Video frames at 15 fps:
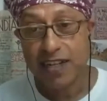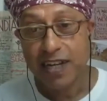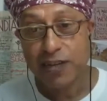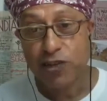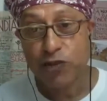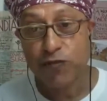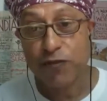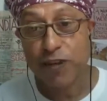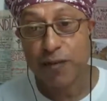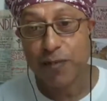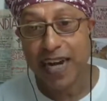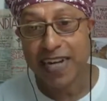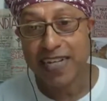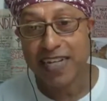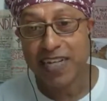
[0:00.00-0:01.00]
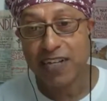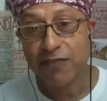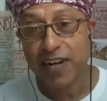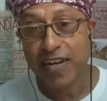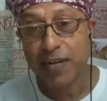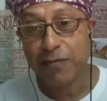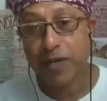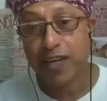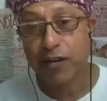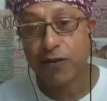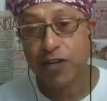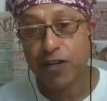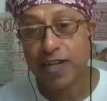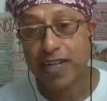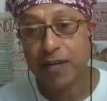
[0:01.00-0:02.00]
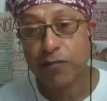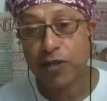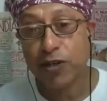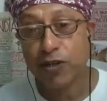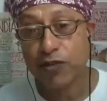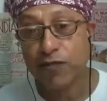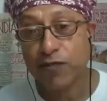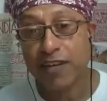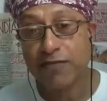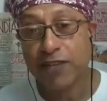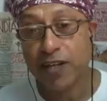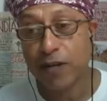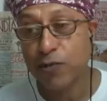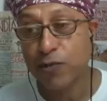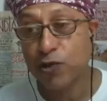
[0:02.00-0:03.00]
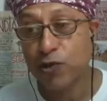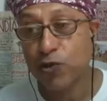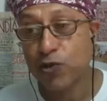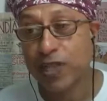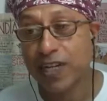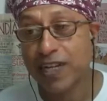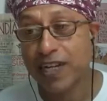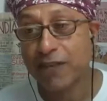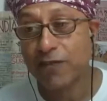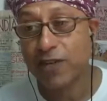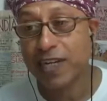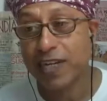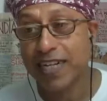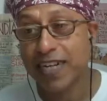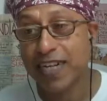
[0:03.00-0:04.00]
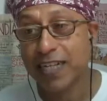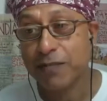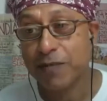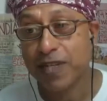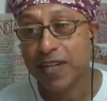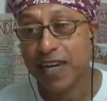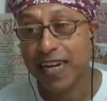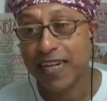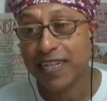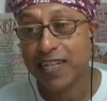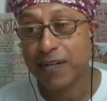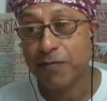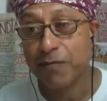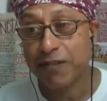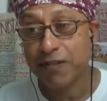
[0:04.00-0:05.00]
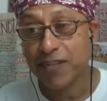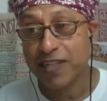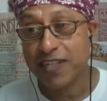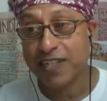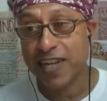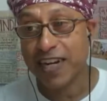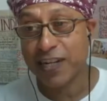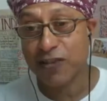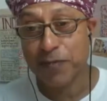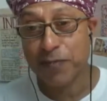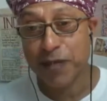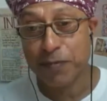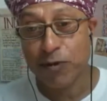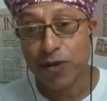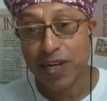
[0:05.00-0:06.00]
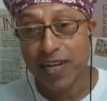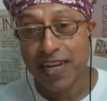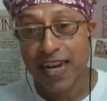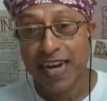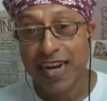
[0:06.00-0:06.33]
So we will be identified by our data because we have come to know that our data has been collected by various kind of people,